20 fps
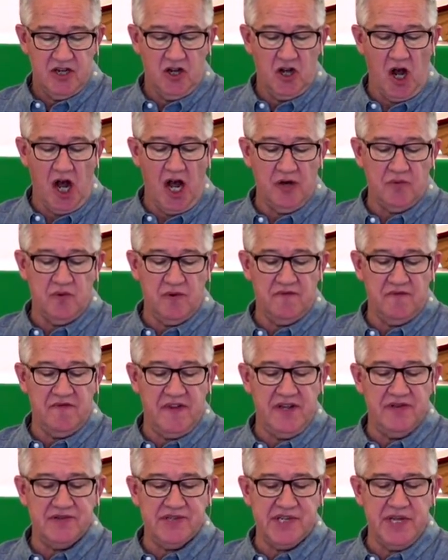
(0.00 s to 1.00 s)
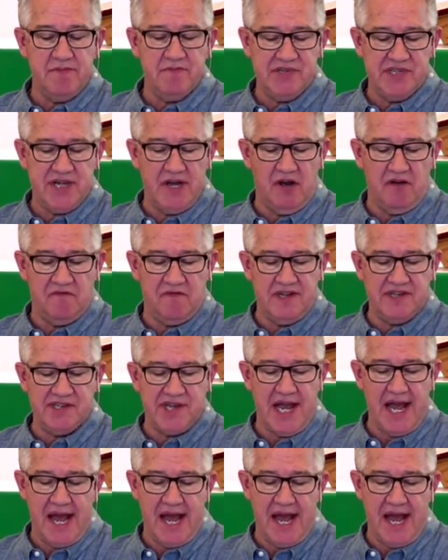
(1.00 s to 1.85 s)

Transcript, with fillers: God reveals himself as